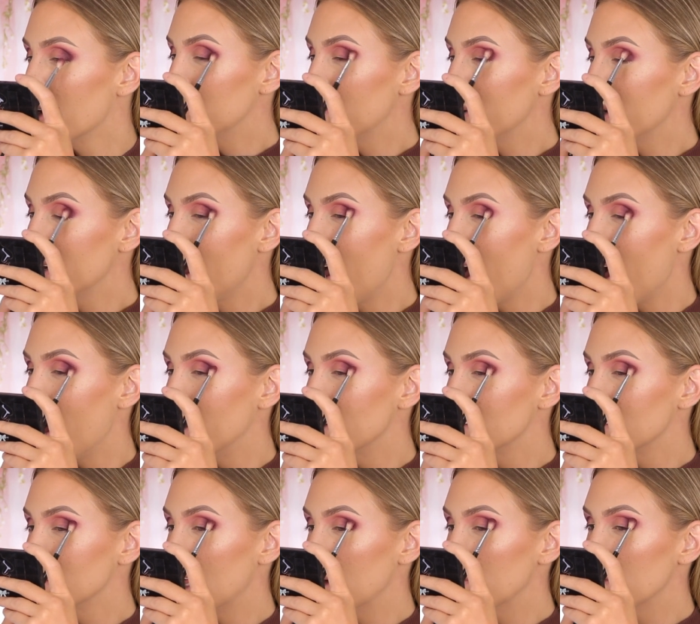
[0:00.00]
But yeah,
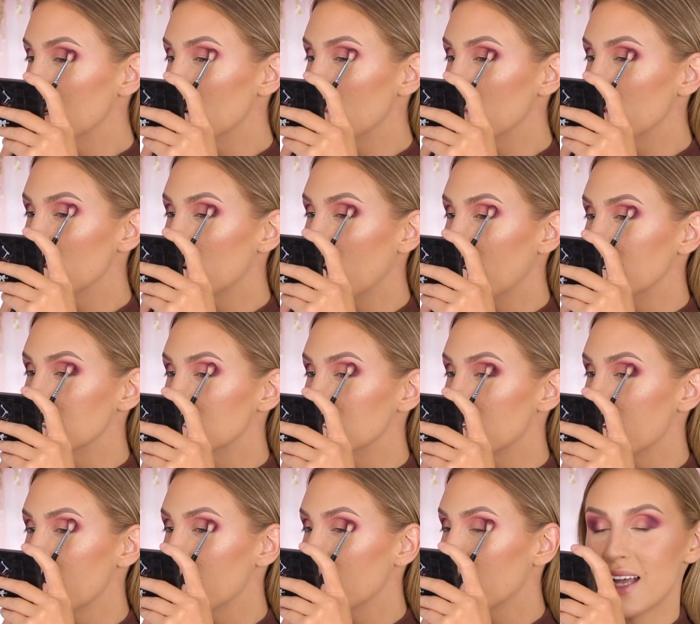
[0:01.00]
let me know what you guys
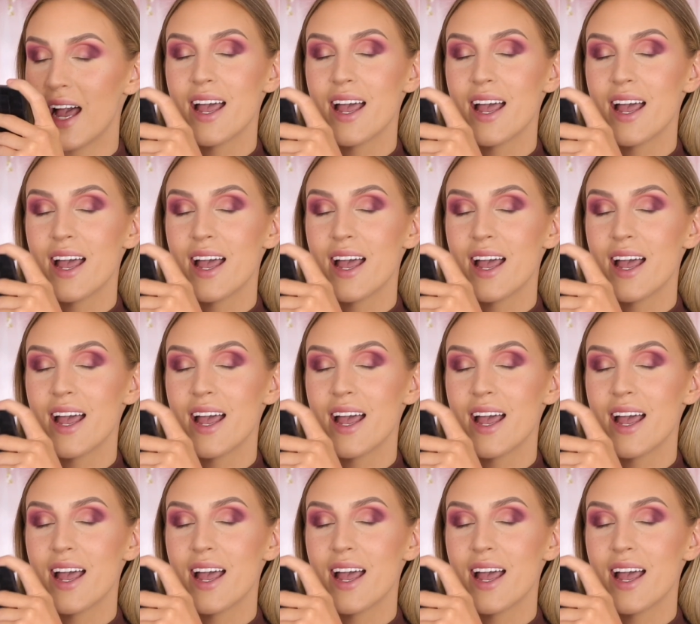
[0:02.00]
think.